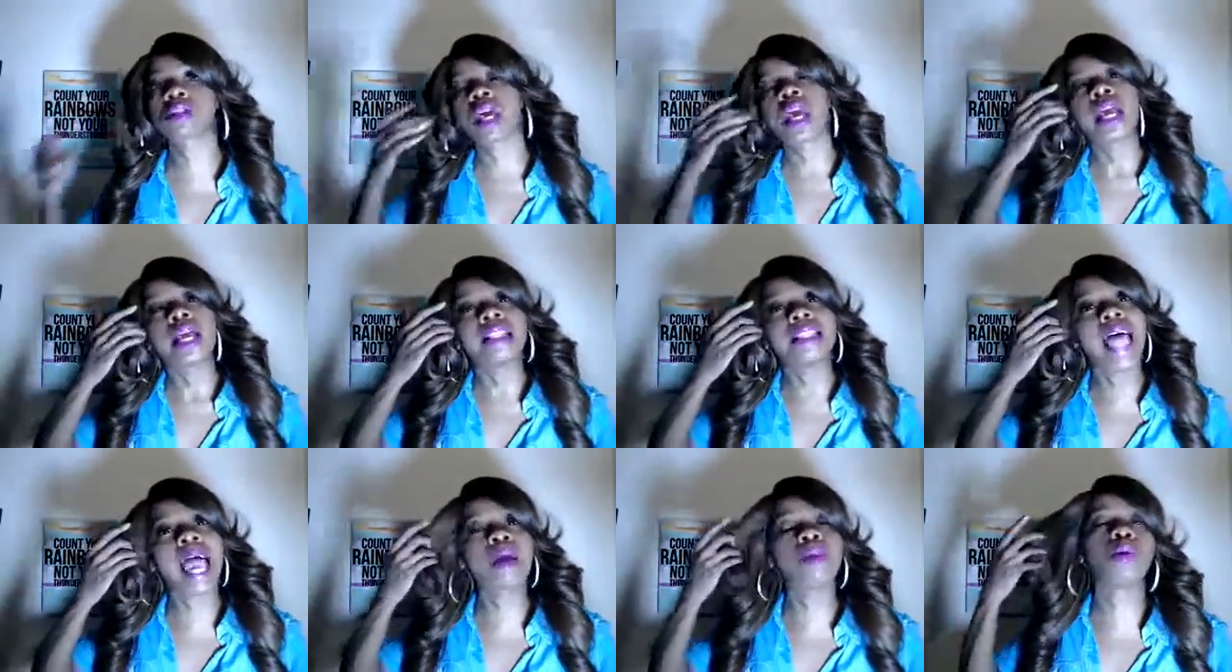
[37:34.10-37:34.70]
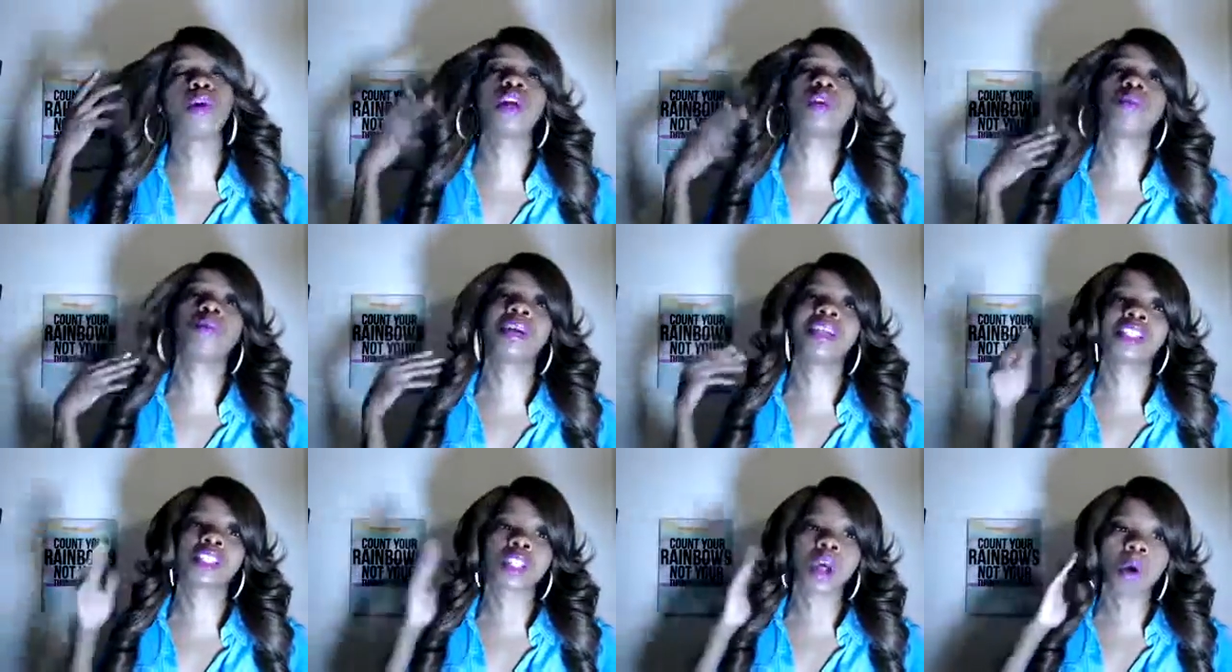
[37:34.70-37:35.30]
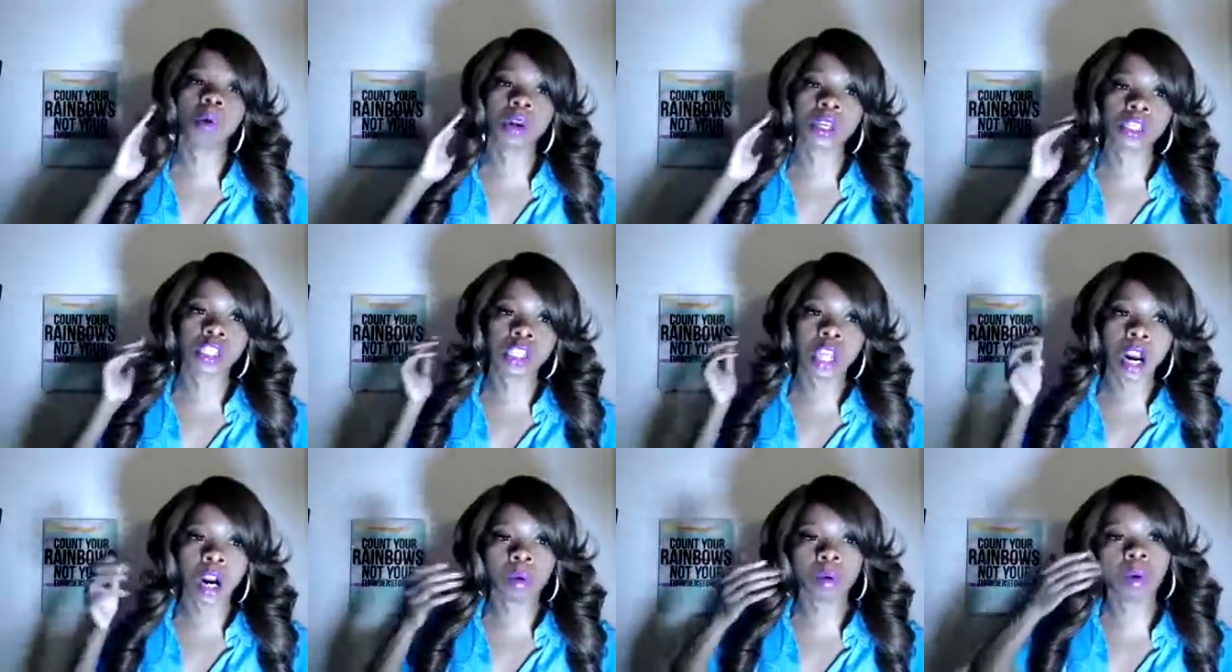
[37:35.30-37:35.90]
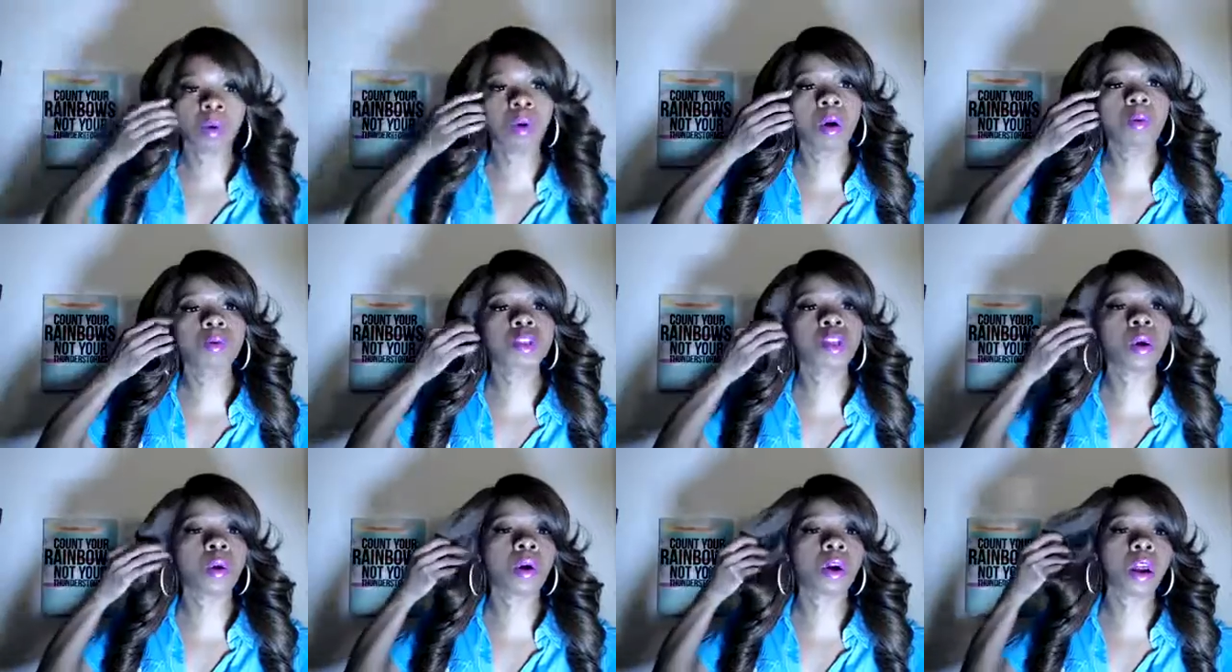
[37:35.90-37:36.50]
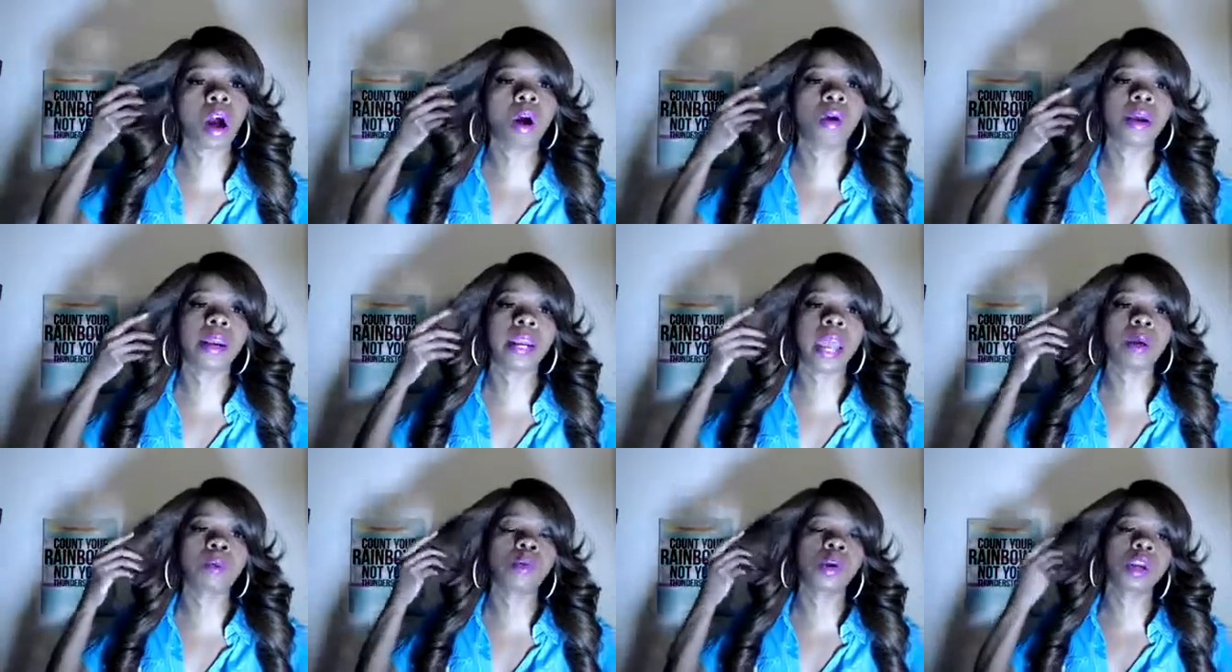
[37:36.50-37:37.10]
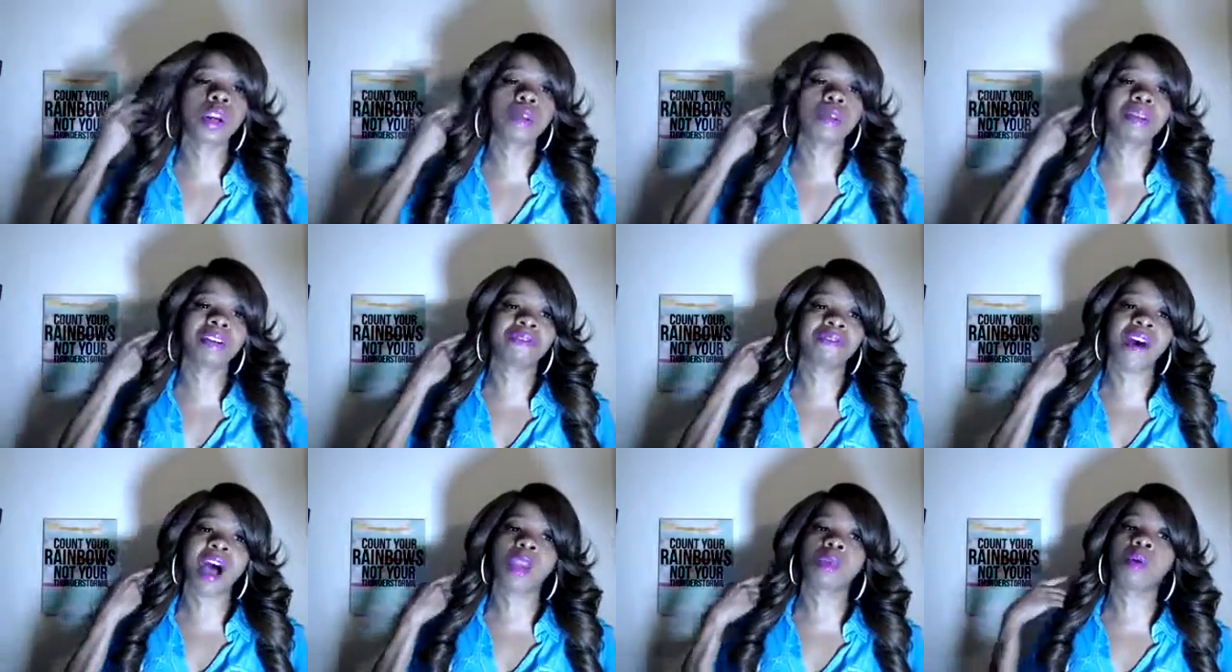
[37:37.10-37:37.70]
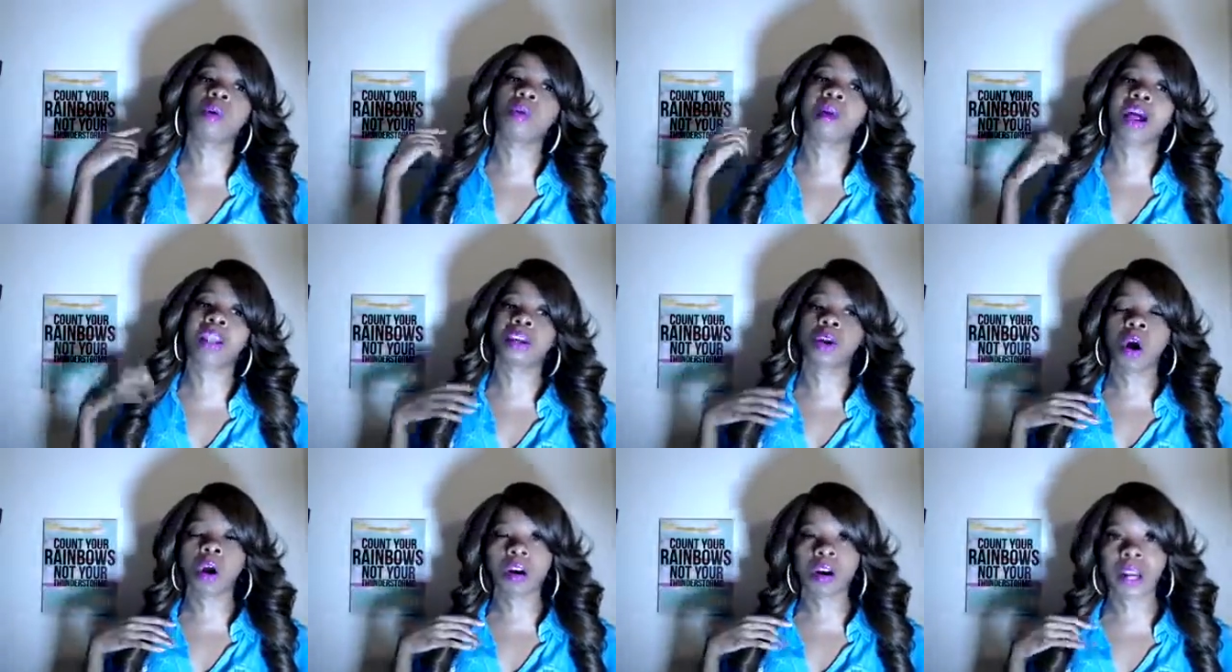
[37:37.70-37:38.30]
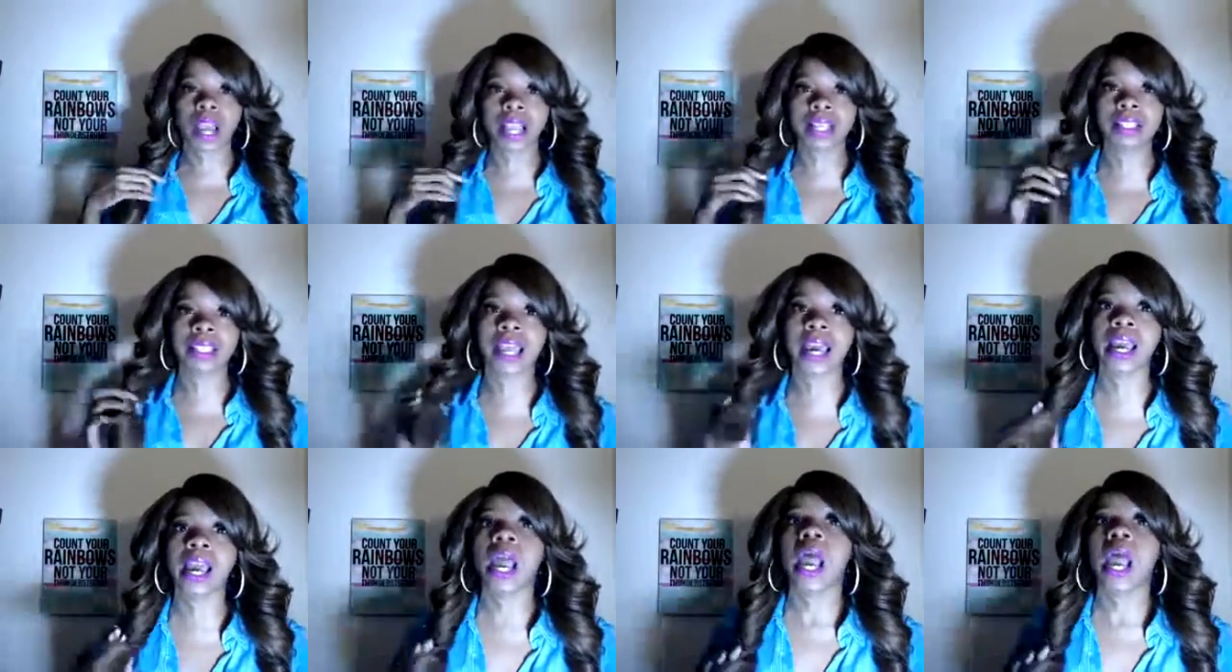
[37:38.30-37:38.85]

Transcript: they wouldn't be so concerned with what was going on, and they wouldn't have been following my daughter like that.